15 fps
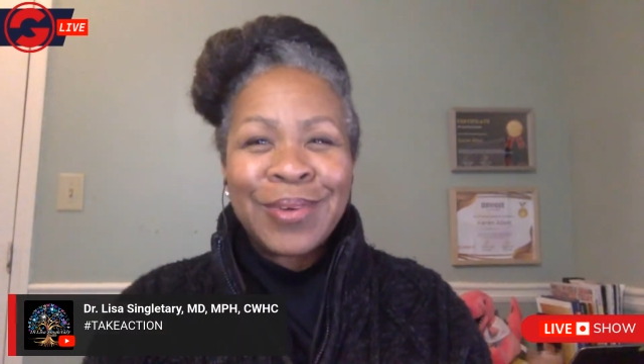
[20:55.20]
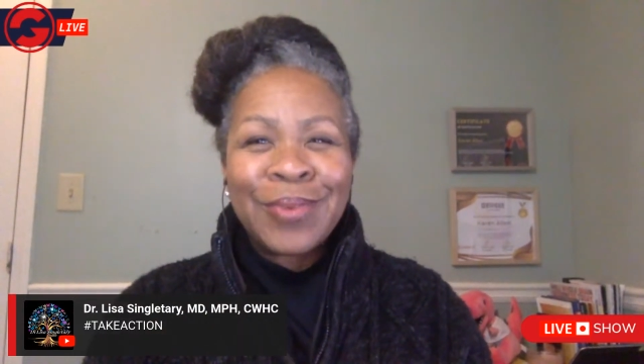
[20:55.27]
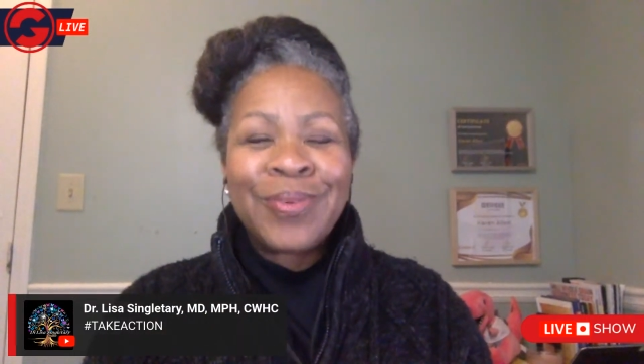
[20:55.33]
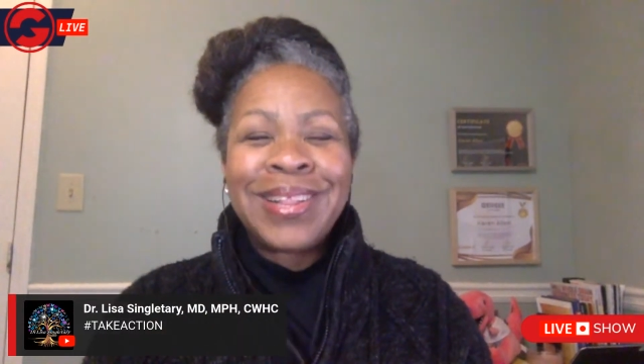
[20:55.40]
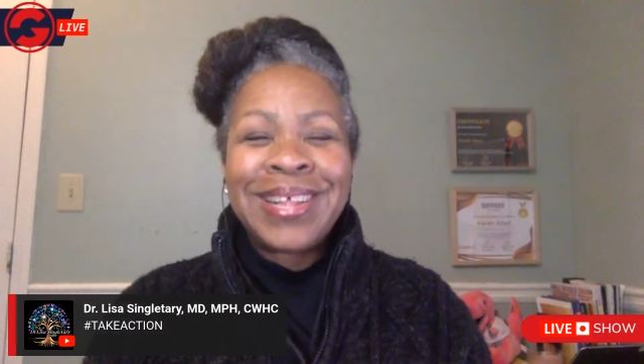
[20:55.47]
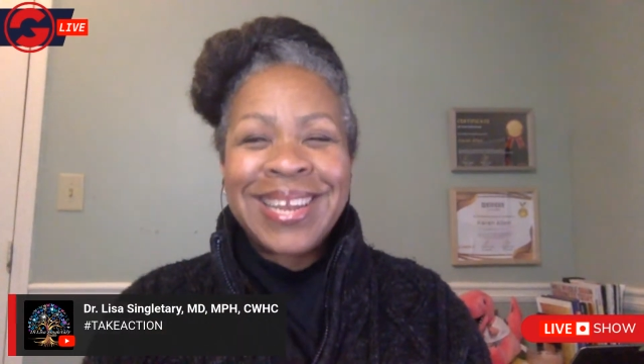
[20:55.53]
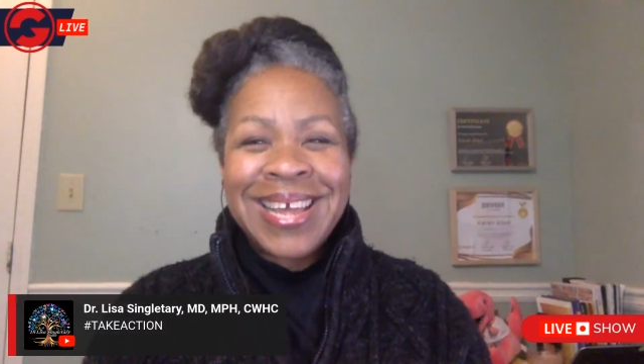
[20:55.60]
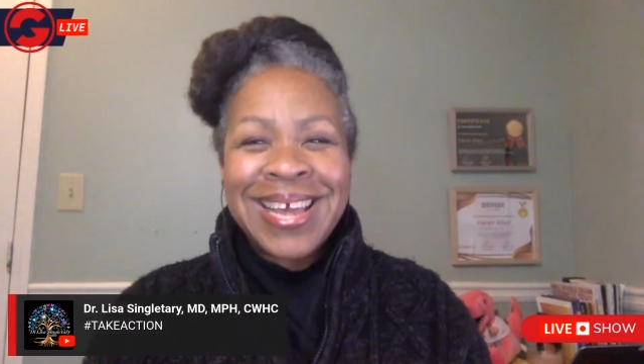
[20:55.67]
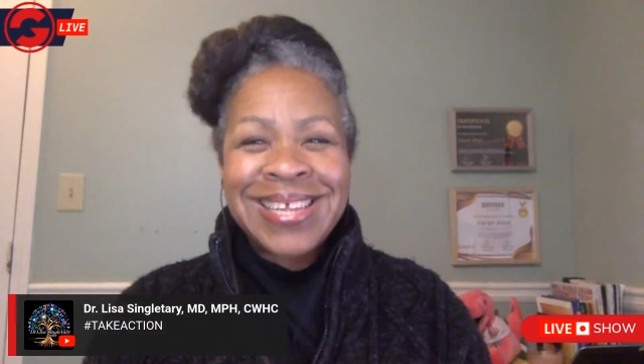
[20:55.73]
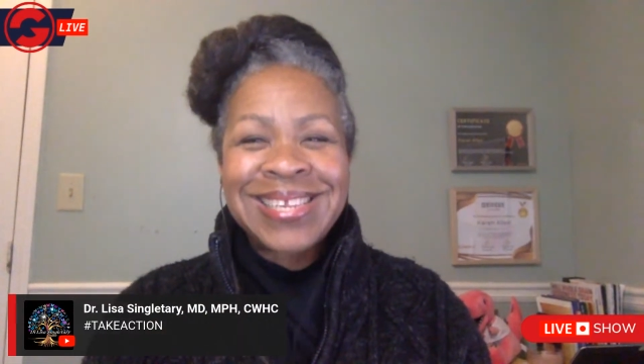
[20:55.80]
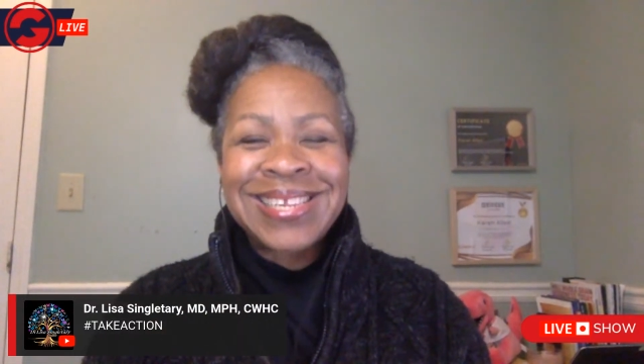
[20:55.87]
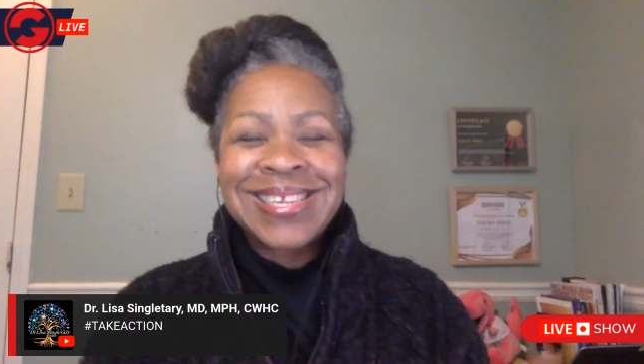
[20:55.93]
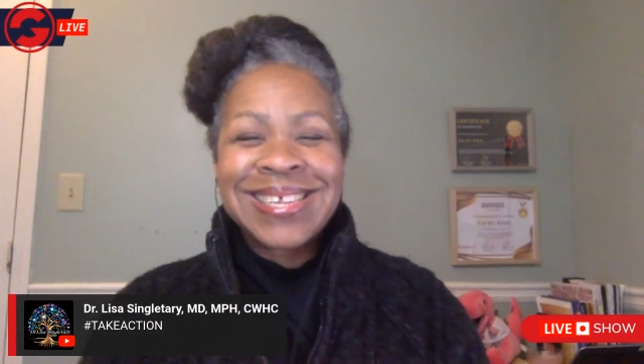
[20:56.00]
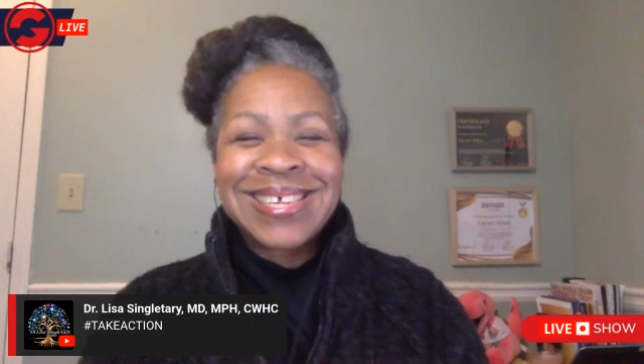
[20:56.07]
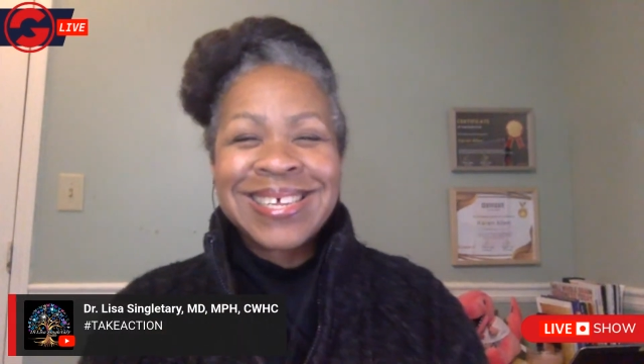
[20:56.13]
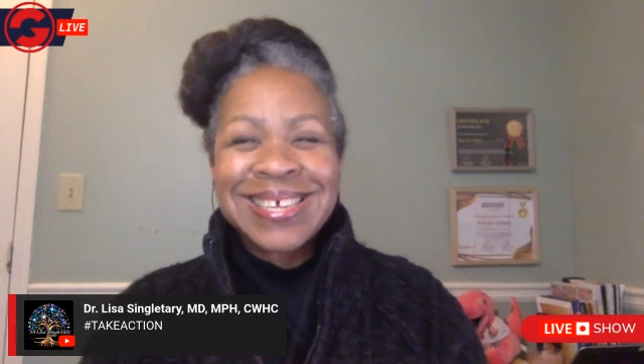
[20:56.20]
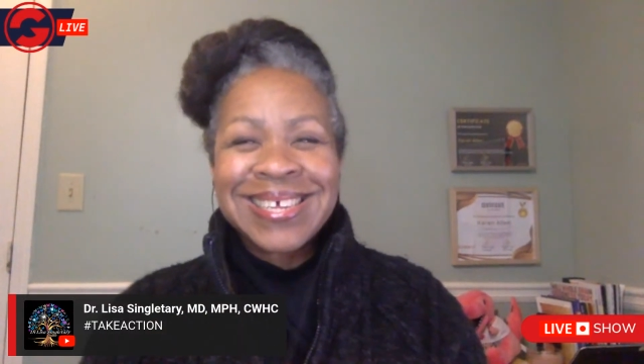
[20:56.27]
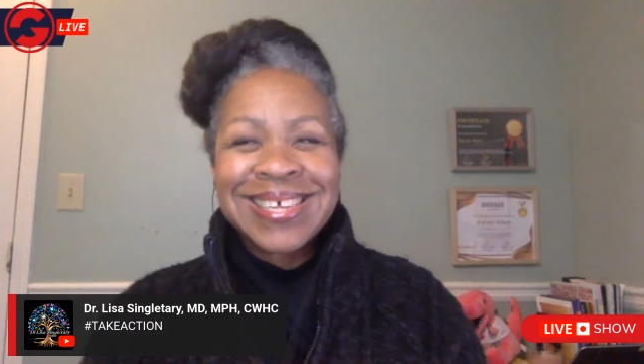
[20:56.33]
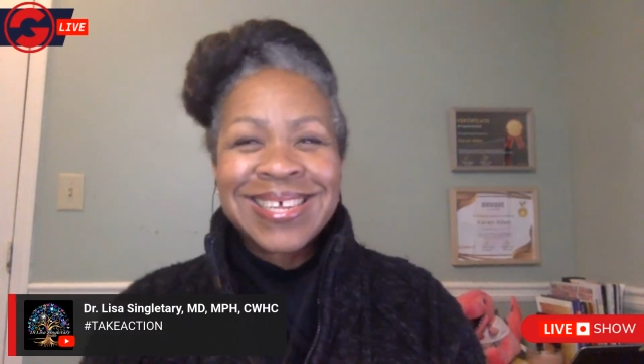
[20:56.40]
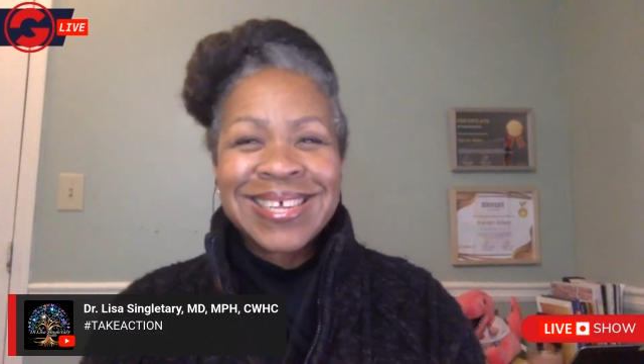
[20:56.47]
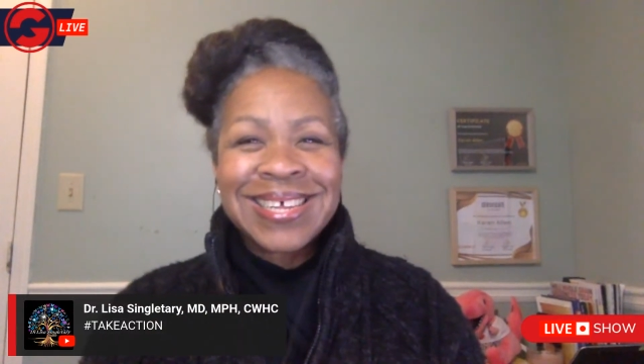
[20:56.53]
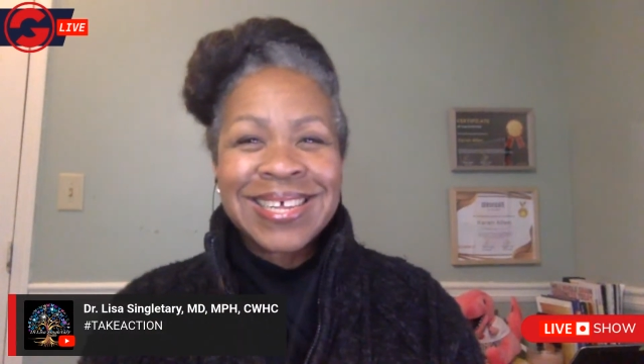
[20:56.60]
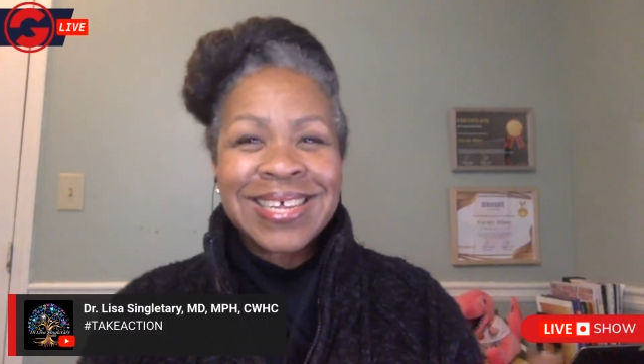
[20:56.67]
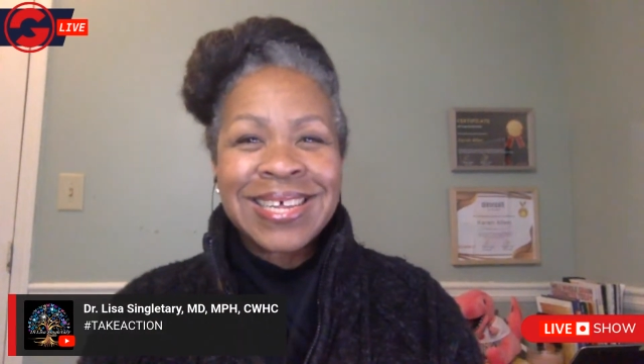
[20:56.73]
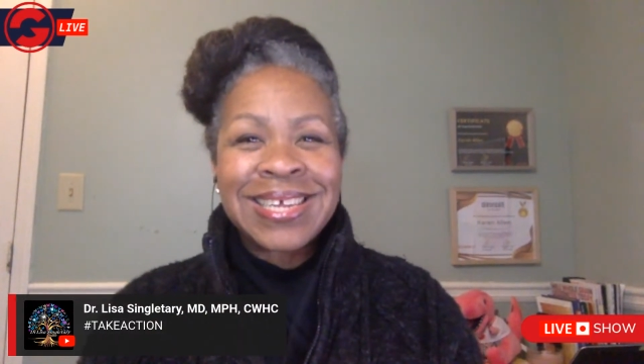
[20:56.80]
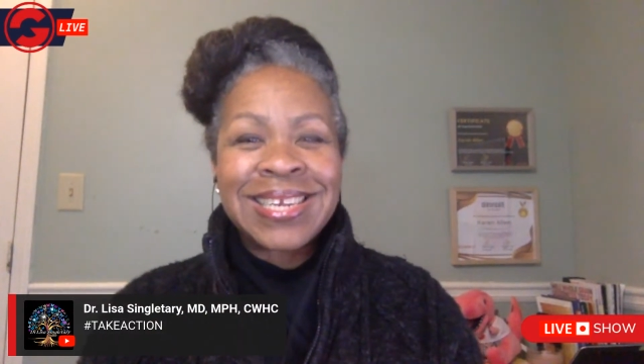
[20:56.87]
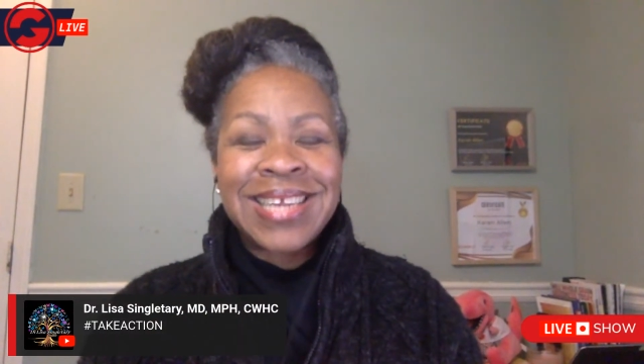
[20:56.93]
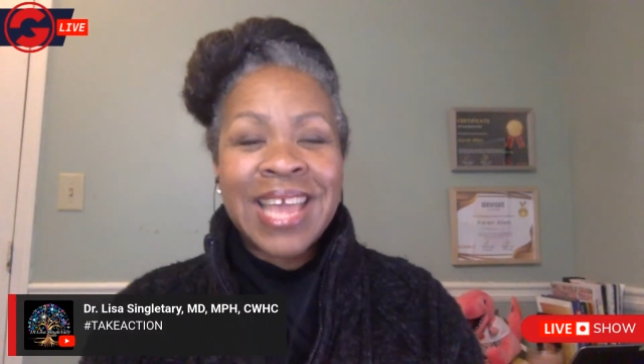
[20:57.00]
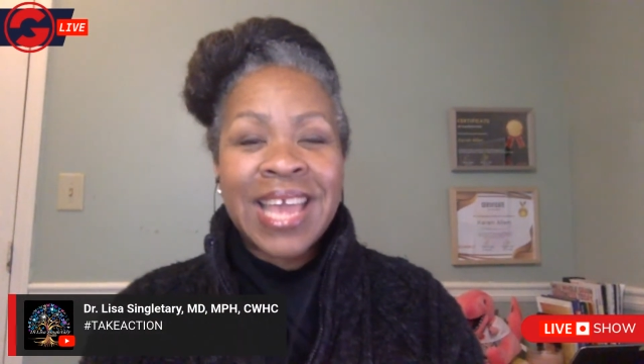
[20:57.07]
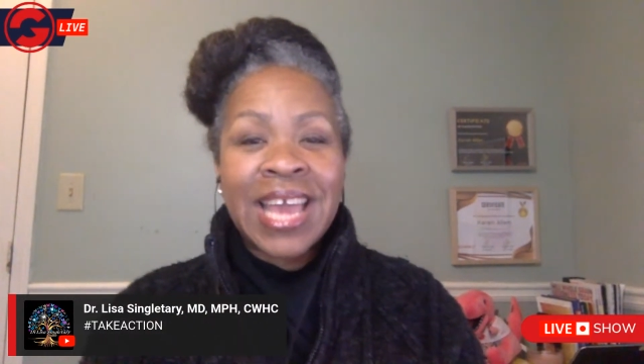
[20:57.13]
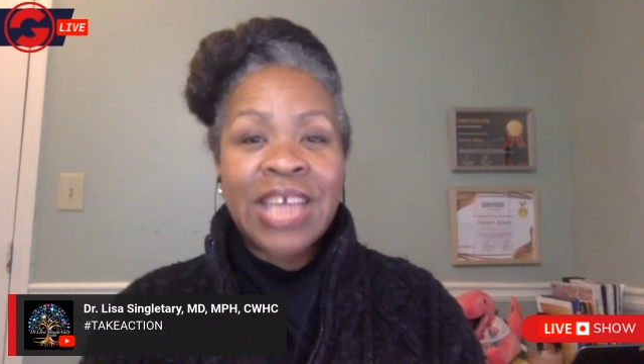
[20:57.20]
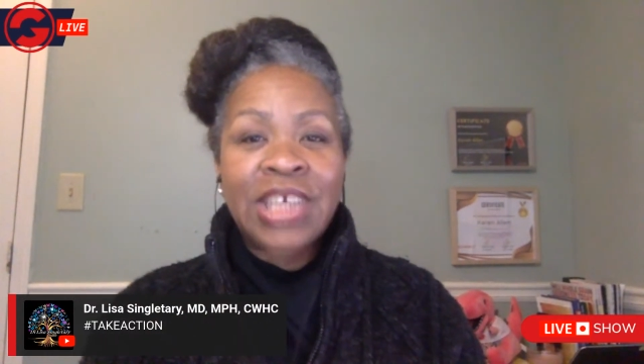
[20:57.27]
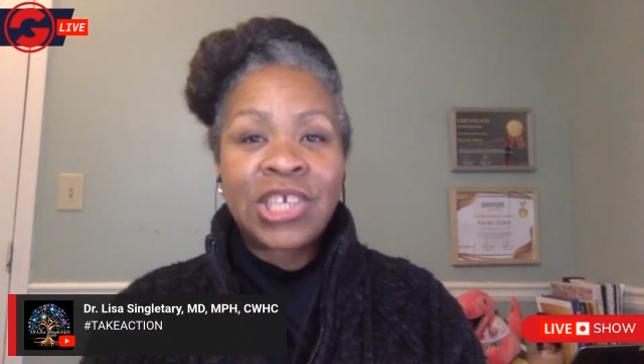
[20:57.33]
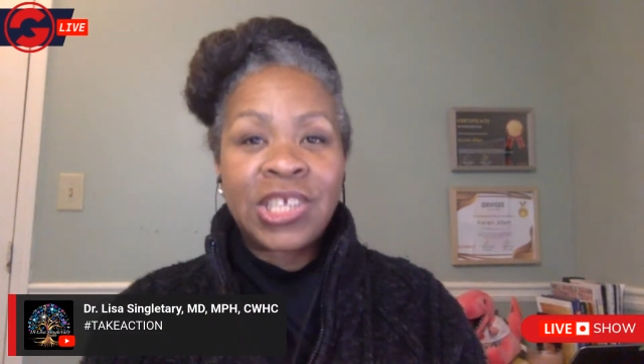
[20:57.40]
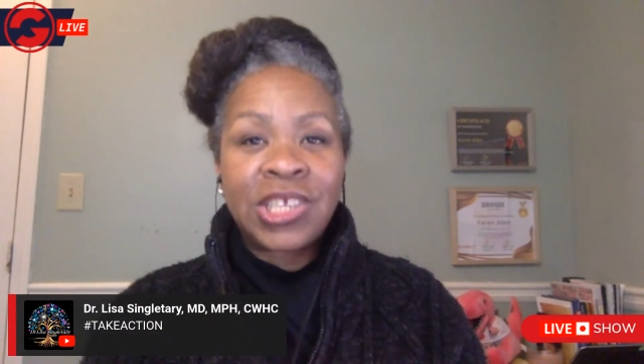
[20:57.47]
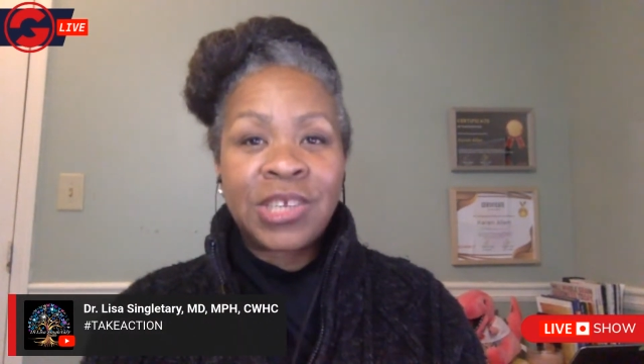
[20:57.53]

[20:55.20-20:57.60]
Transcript: when the next Take Action